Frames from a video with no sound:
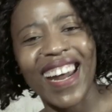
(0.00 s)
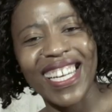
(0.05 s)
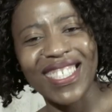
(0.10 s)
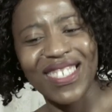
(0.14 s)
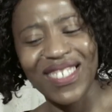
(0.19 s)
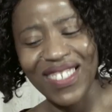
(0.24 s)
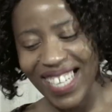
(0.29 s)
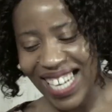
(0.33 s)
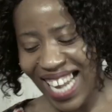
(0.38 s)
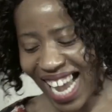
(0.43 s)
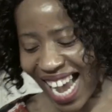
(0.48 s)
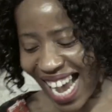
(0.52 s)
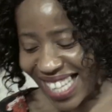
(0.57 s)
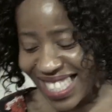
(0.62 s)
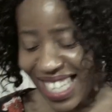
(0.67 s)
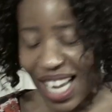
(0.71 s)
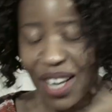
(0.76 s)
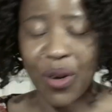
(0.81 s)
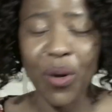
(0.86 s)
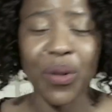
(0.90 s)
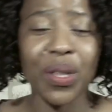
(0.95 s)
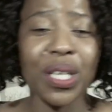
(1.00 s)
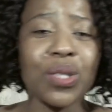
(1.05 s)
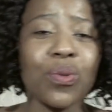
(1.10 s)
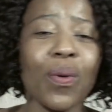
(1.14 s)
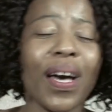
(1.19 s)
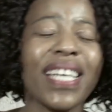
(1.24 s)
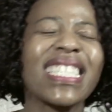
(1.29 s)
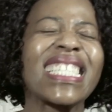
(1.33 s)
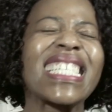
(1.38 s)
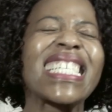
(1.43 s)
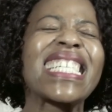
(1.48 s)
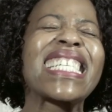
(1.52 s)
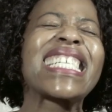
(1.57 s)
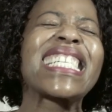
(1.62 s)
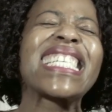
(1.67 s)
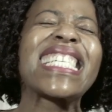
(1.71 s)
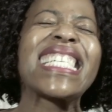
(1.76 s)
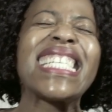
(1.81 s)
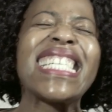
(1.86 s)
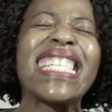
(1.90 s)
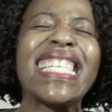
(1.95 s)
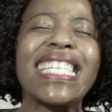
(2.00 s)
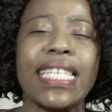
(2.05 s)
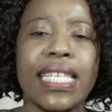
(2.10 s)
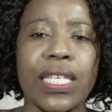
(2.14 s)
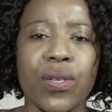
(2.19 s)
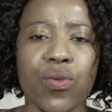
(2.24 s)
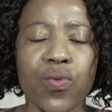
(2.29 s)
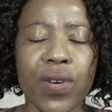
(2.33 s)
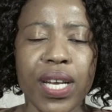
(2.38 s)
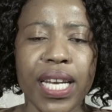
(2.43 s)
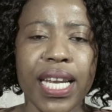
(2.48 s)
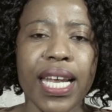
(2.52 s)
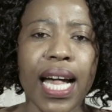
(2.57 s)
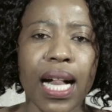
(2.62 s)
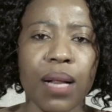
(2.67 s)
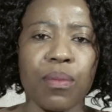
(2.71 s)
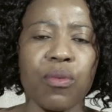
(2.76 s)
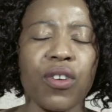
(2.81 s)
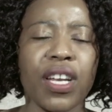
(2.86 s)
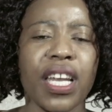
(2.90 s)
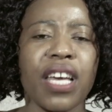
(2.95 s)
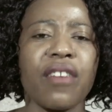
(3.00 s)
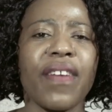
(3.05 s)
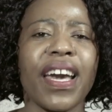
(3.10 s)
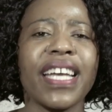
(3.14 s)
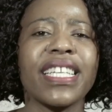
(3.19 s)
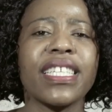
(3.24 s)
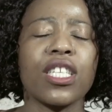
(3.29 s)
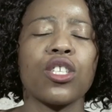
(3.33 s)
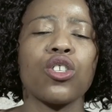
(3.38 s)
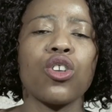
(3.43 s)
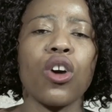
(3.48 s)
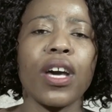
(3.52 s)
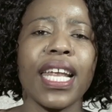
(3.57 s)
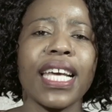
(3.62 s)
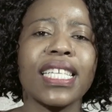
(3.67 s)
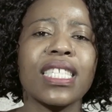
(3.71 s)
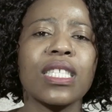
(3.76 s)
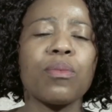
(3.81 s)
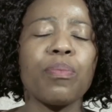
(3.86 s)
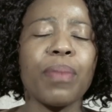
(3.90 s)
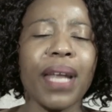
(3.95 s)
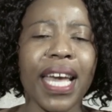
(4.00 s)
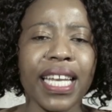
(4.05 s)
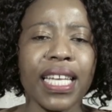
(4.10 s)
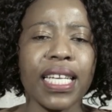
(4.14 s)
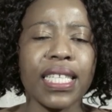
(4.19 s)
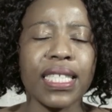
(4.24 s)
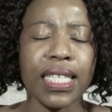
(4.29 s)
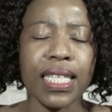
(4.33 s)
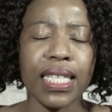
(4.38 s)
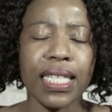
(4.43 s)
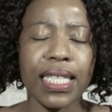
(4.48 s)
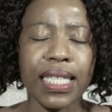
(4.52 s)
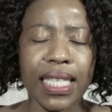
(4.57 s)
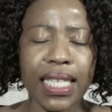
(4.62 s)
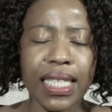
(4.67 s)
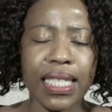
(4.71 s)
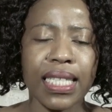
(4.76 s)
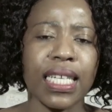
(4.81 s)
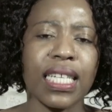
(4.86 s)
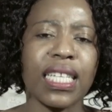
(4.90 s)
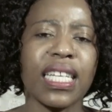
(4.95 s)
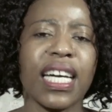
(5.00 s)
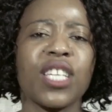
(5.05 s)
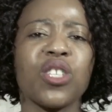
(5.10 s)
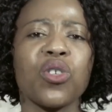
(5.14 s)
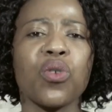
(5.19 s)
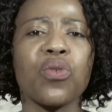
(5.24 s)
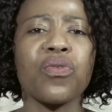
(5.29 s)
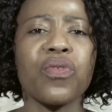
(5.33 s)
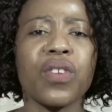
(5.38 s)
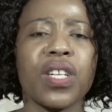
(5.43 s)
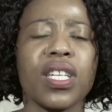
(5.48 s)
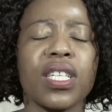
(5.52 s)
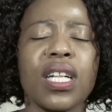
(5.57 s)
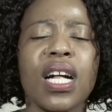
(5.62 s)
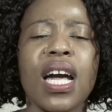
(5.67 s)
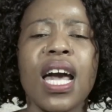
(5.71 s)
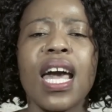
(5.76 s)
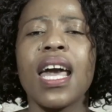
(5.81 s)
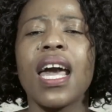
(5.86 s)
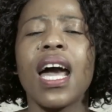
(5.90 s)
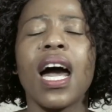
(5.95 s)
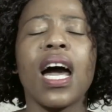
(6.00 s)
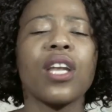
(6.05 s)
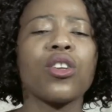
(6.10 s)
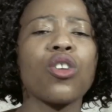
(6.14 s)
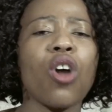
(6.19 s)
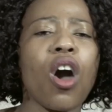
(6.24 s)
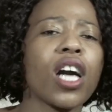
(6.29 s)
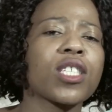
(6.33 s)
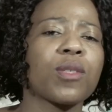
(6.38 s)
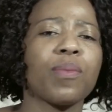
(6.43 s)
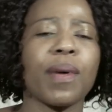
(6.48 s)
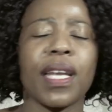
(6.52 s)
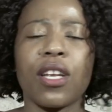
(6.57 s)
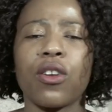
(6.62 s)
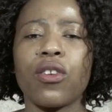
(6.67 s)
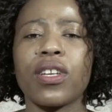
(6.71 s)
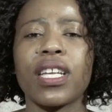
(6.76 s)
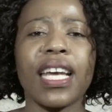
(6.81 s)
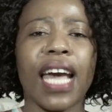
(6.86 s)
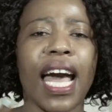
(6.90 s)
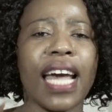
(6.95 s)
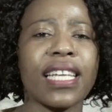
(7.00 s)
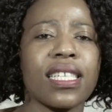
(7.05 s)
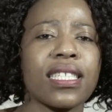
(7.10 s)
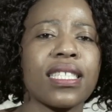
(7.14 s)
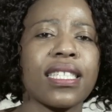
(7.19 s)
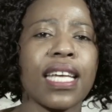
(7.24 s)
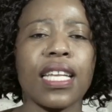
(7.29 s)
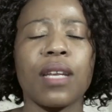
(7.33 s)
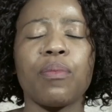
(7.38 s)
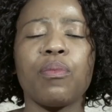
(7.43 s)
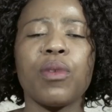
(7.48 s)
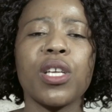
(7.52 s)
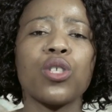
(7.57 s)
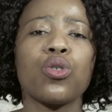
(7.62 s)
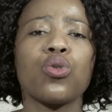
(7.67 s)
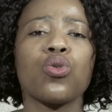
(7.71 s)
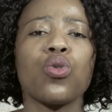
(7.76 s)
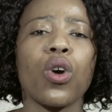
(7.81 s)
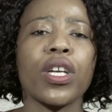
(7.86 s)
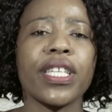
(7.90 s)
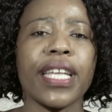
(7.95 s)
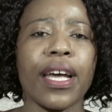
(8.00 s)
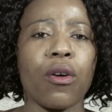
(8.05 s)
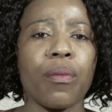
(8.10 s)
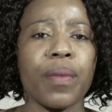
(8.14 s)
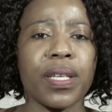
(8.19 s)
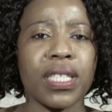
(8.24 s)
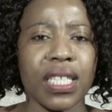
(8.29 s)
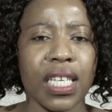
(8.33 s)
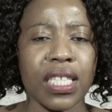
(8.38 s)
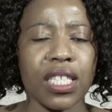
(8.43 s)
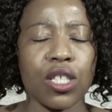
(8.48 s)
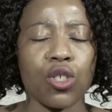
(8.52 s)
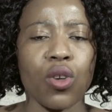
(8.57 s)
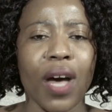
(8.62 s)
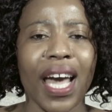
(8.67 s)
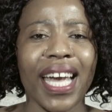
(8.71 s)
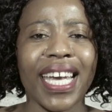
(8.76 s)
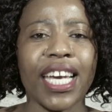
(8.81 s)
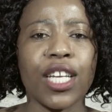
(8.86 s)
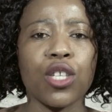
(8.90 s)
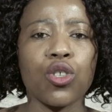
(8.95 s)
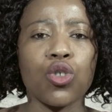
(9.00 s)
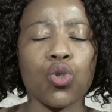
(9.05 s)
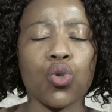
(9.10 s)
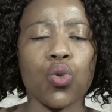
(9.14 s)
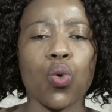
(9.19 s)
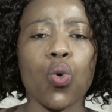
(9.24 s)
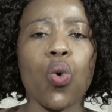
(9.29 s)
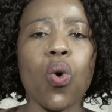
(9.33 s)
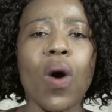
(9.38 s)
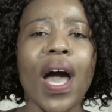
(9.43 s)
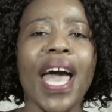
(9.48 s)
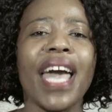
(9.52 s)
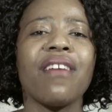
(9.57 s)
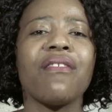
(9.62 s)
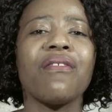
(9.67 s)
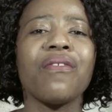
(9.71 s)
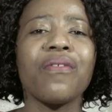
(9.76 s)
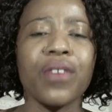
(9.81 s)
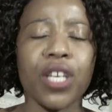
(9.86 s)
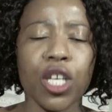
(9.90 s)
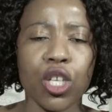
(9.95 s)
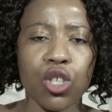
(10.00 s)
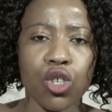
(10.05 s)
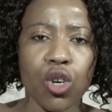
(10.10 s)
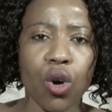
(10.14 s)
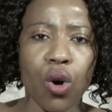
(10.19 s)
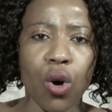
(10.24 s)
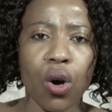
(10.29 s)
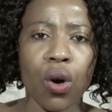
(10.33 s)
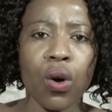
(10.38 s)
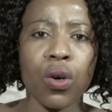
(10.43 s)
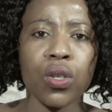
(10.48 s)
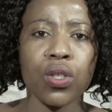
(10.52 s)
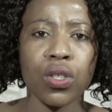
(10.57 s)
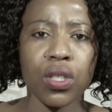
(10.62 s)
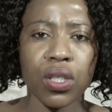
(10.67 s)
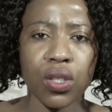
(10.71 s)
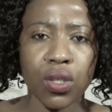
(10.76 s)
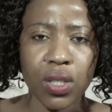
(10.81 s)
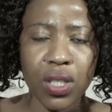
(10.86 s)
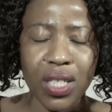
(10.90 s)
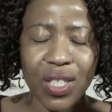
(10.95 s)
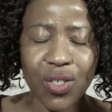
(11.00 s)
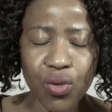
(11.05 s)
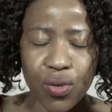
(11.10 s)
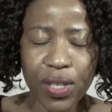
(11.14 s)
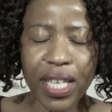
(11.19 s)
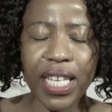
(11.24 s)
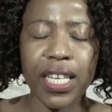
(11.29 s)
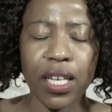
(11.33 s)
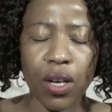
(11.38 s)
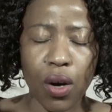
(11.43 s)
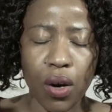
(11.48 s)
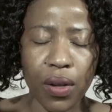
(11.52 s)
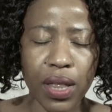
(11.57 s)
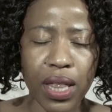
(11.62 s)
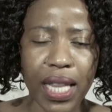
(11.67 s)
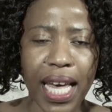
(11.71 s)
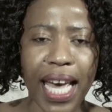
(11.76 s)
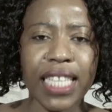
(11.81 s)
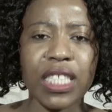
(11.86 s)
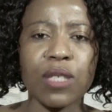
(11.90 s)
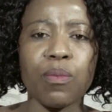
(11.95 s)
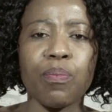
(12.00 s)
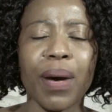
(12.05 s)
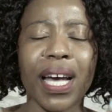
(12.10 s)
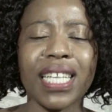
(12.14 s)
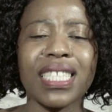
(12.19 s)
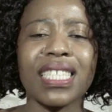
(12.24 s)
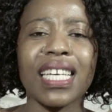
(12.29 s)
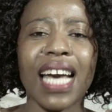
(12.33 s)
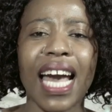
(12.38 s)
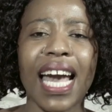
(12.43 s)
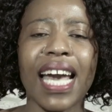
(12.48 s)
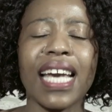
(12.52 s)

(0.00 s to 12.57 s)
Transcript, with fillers: All right, you guys, I know this was really, really helpful. If I did not explain it in detail and you feel Noks, but I don't understand, please do in the comment section so I can do a video strictly on that. But